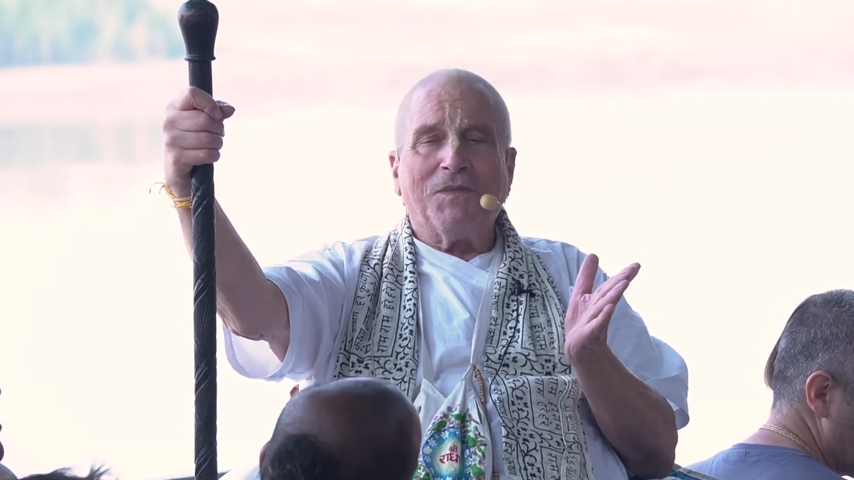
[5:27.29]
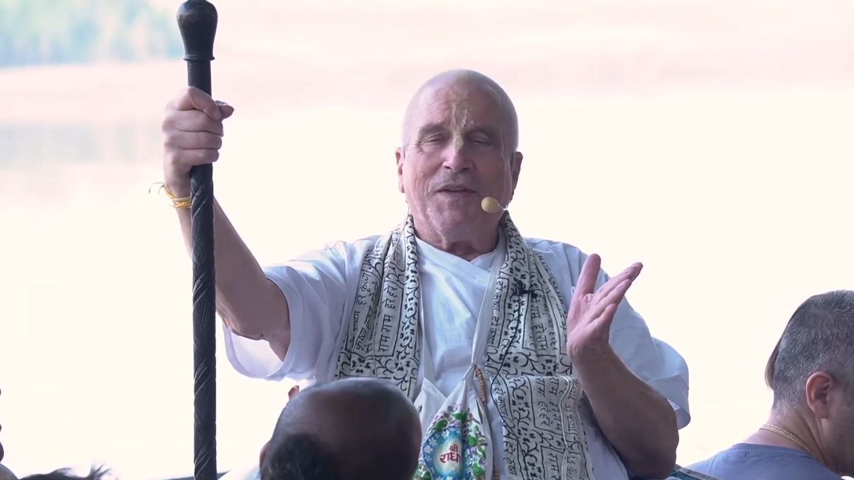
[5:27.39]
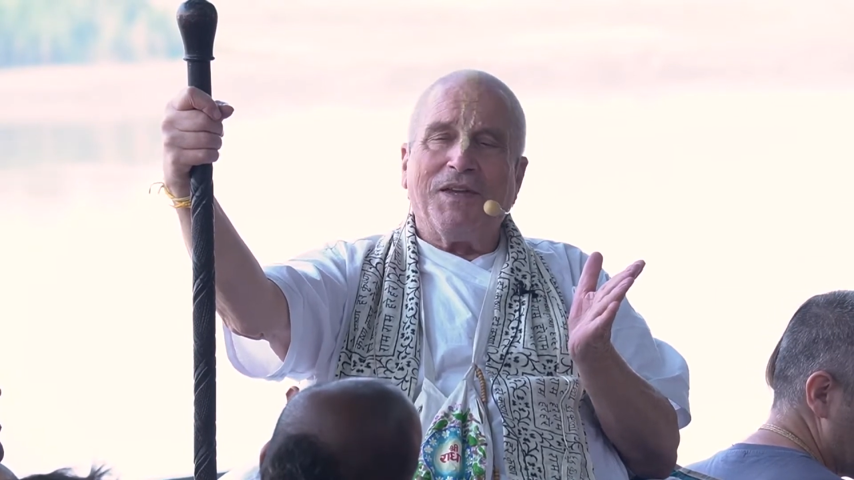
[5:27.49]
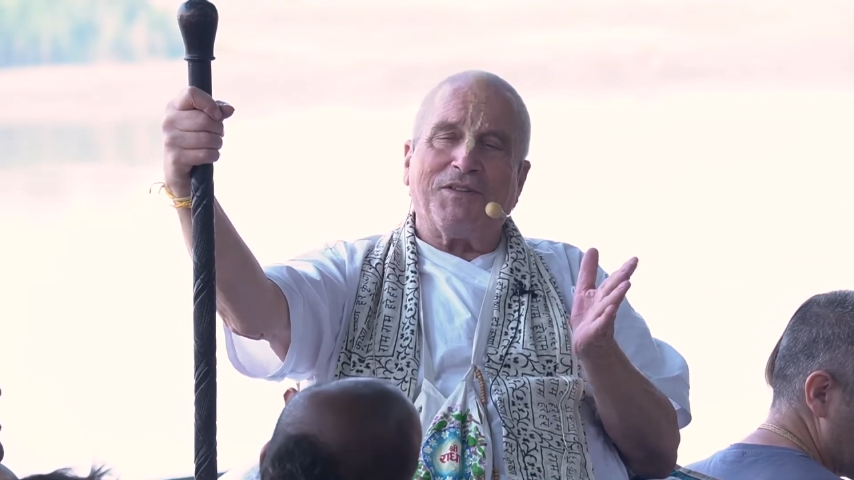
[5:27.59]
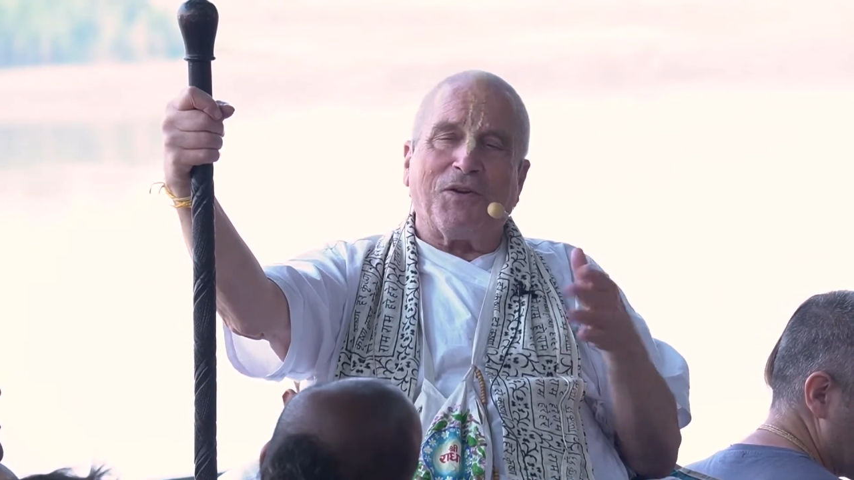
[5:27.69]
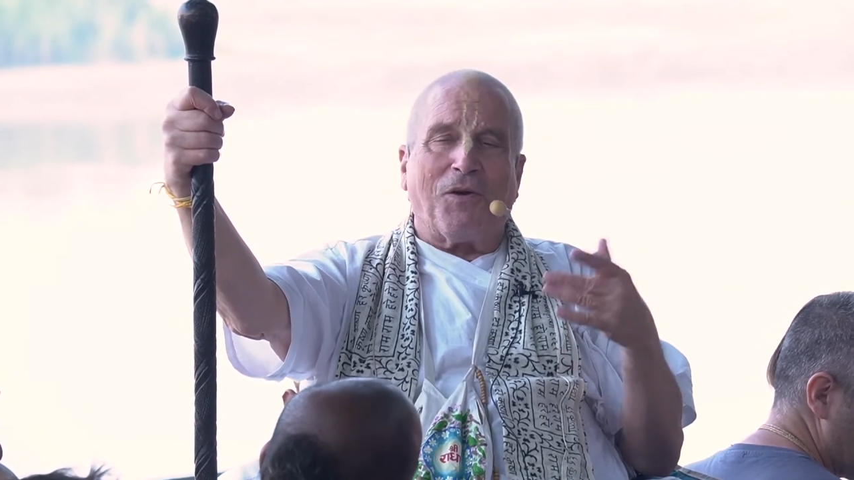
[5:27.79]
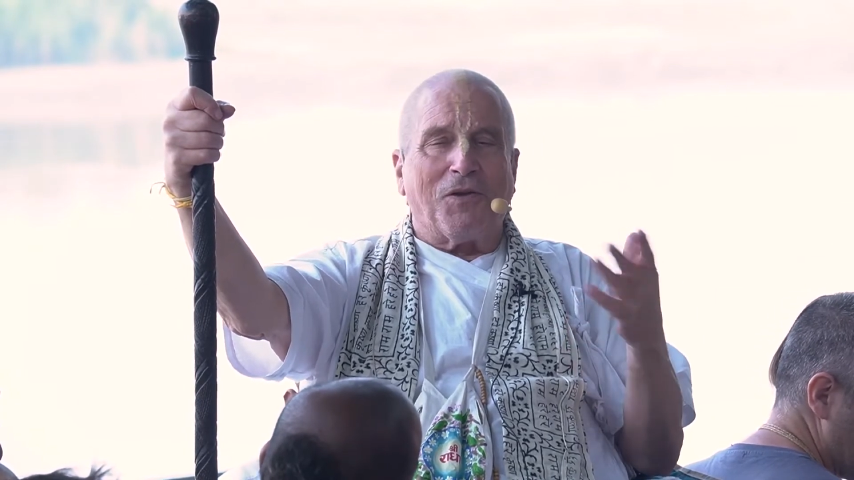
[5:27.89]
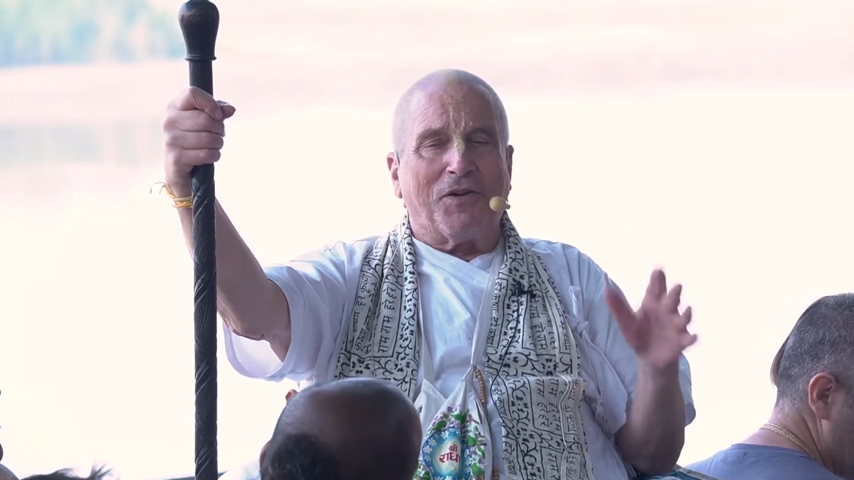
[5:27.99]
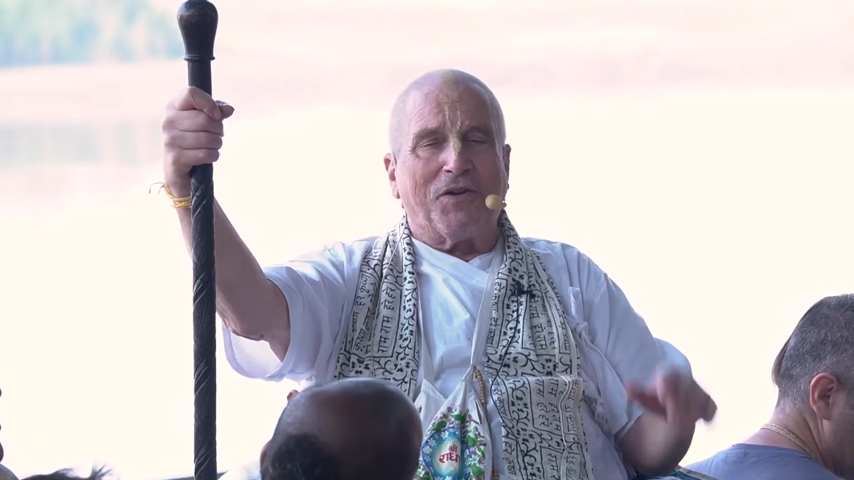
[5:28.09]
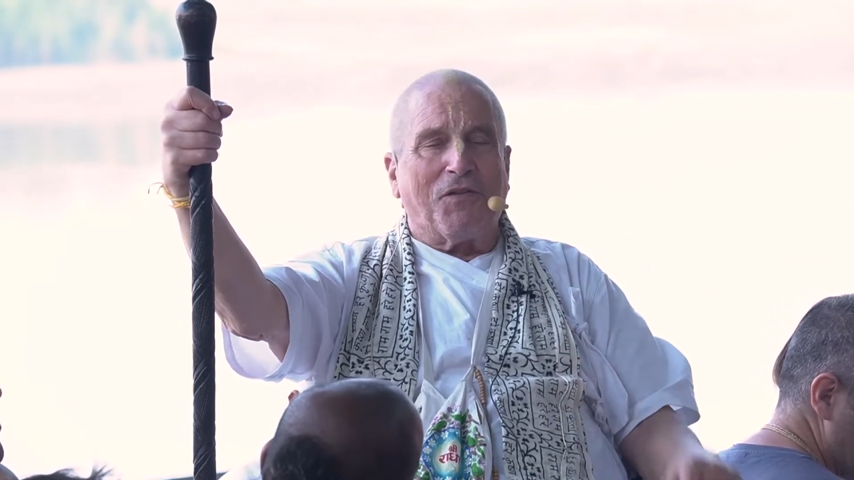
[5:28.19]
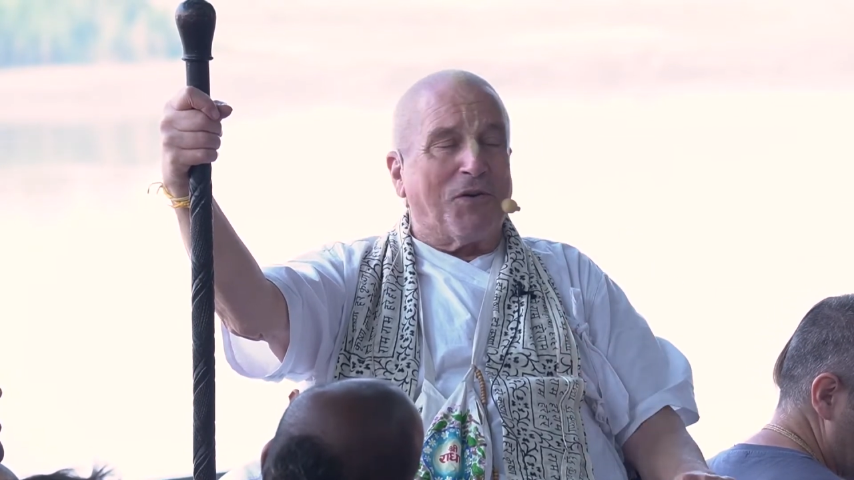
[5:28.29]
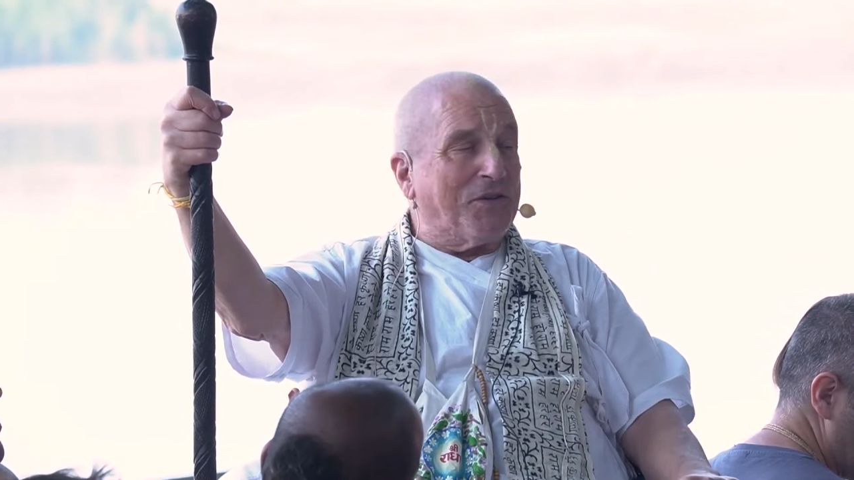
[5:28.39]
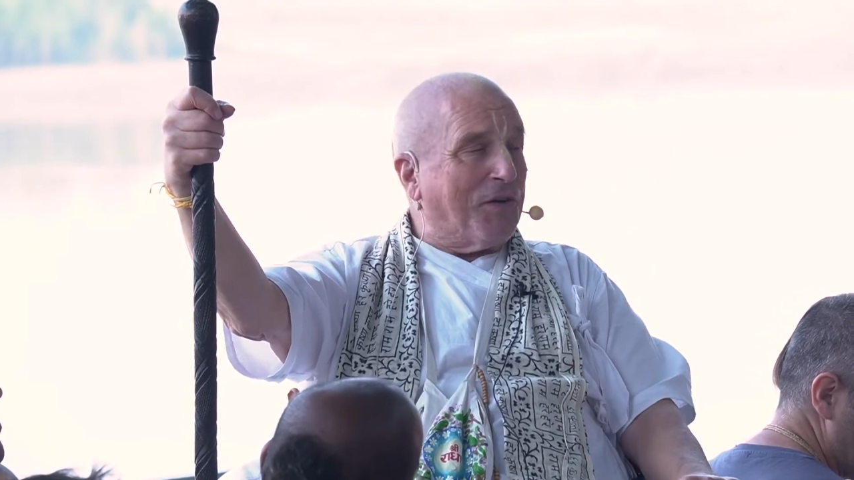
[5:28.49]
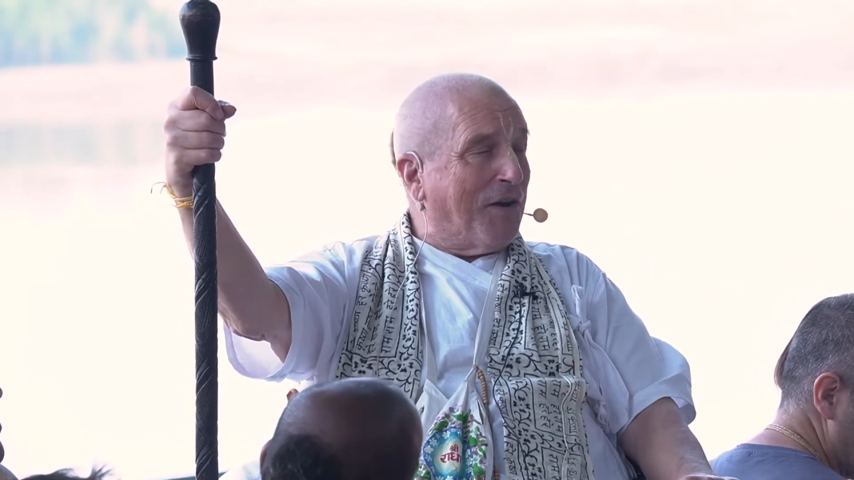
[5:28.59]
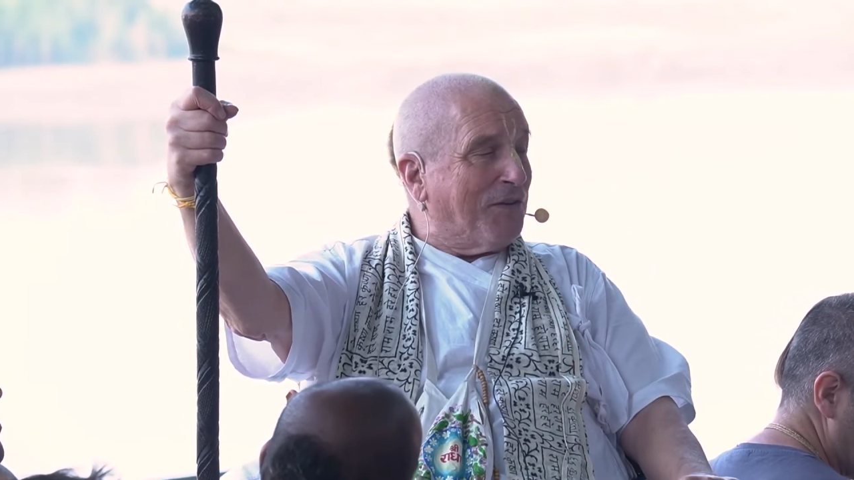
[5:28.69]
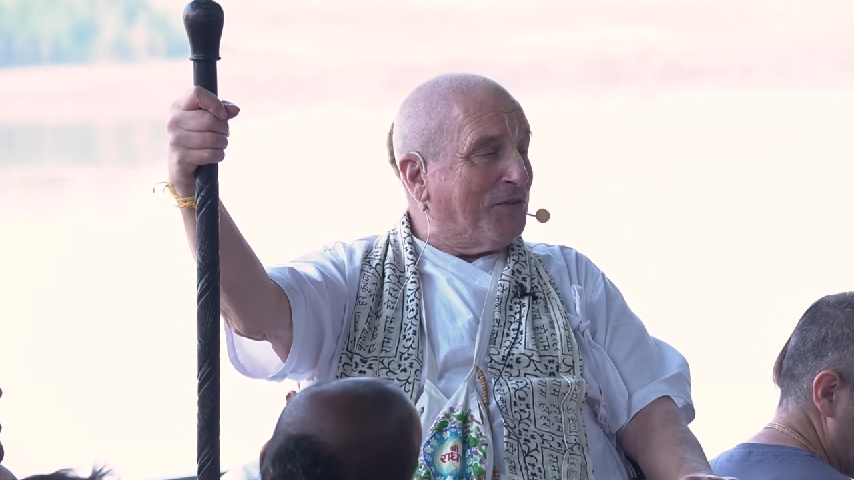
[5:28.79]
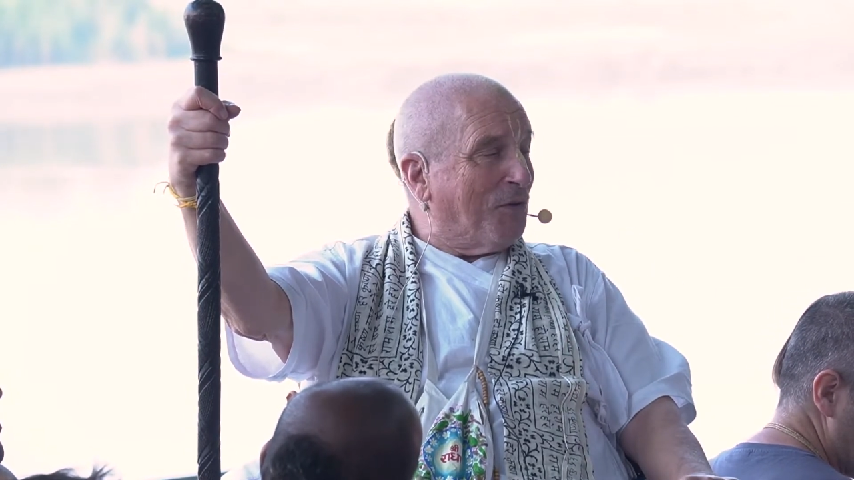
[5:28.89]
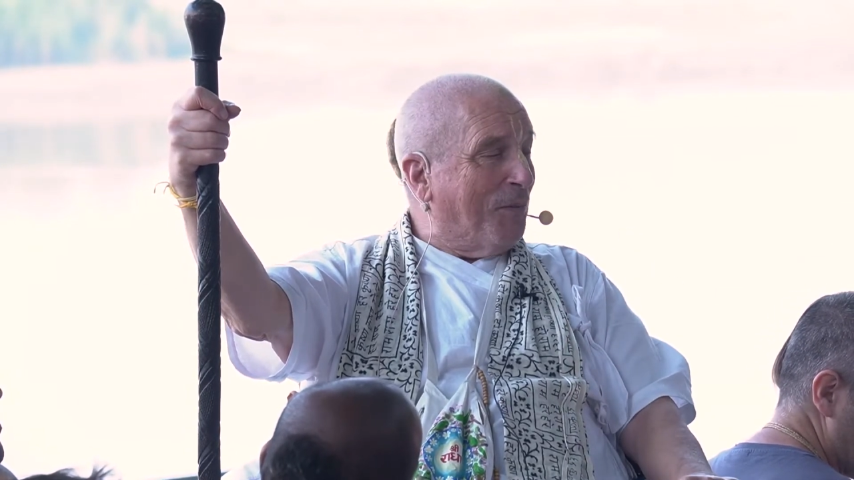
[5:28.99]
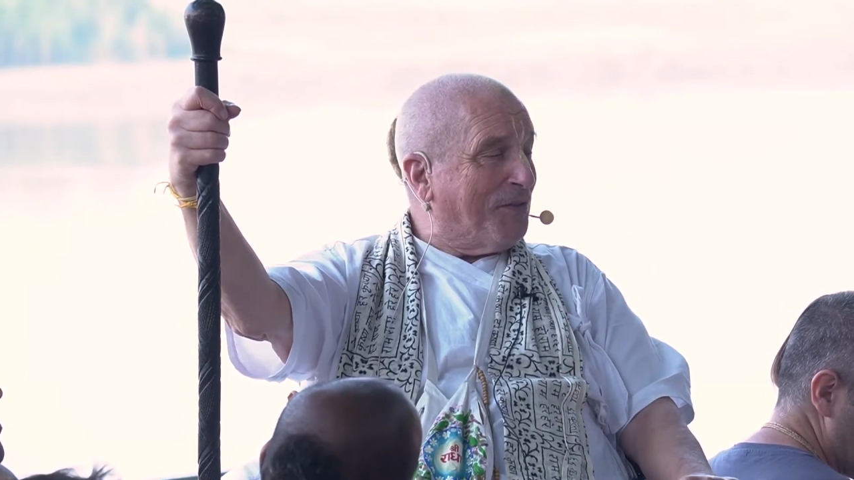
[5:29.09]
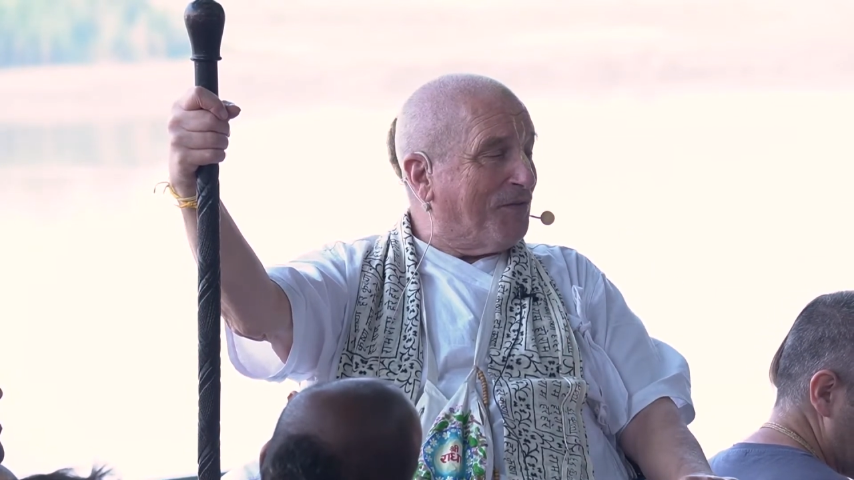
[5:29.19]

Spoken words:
he saw all the devotees were having so much